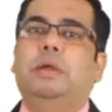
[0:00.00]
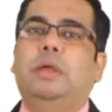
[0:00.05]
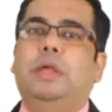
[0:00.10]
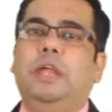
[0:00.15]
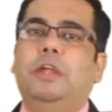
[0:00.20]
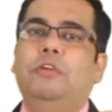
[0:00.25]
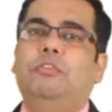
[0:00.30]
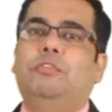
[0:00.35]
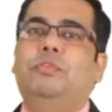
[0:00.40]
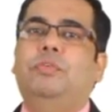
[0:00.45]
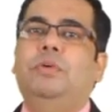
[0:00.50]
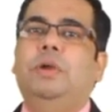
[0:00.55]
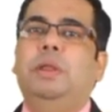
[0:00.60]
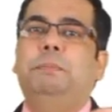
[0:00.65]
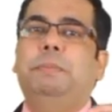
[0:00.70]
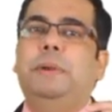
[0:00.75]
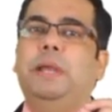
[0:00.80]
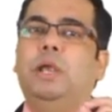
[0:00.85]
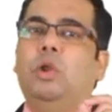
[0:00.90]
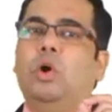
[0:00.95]
if
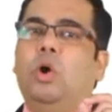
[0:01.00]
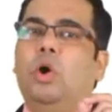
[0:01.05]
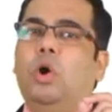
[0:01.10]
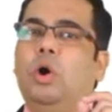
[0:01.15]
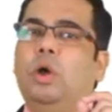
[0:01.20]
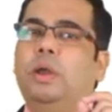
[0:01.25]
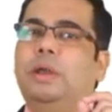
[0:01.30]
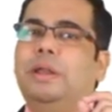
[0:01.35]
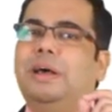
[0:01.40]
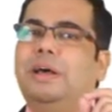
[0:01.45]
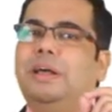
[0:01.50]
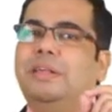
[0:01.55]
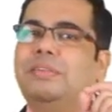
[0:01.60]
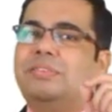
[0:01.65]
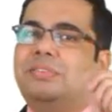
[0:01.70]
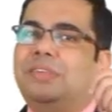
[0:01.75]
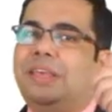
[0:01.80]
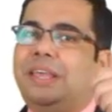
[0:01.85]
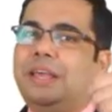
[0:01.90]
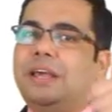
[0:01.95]
depend on a
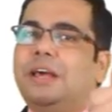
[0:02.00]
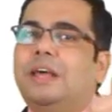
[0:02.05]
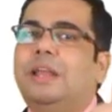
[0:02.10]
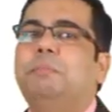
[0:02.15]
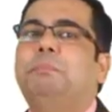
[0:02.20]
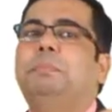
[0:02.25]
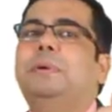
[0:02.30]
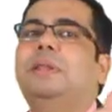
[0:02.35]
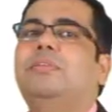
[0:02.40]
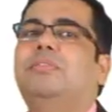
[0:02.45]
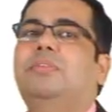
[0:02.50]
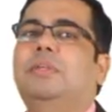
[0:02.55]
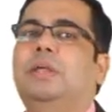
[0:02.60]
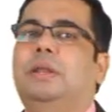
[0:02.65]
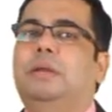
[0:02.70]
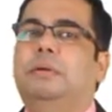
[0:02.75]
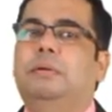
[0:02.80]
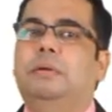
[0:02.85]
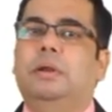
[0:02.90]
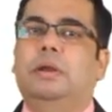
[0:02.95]
single
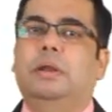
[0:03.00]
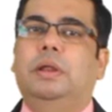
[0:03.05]
person.